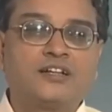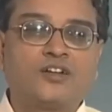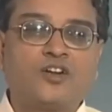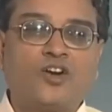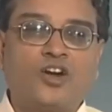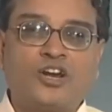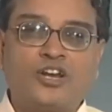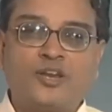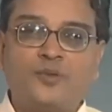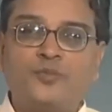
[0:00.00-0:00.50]

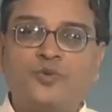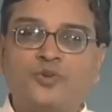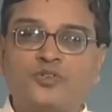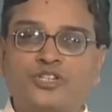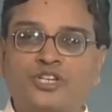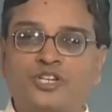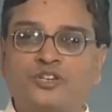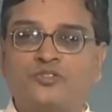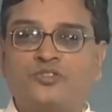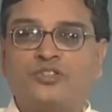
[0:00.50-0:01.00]

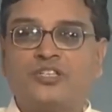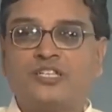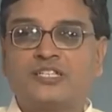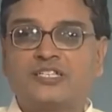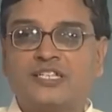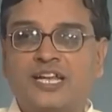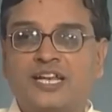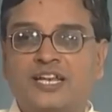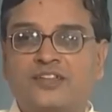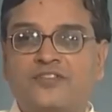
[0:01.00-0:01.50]
contribution to the
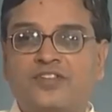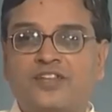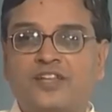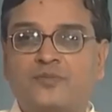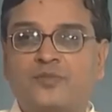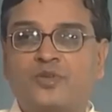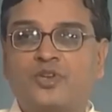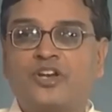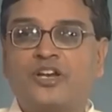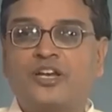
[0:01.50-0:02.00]
scientific
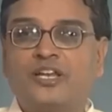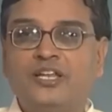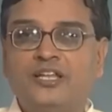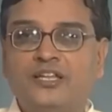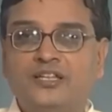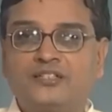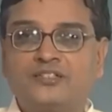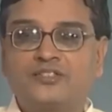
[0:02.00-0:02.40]
community.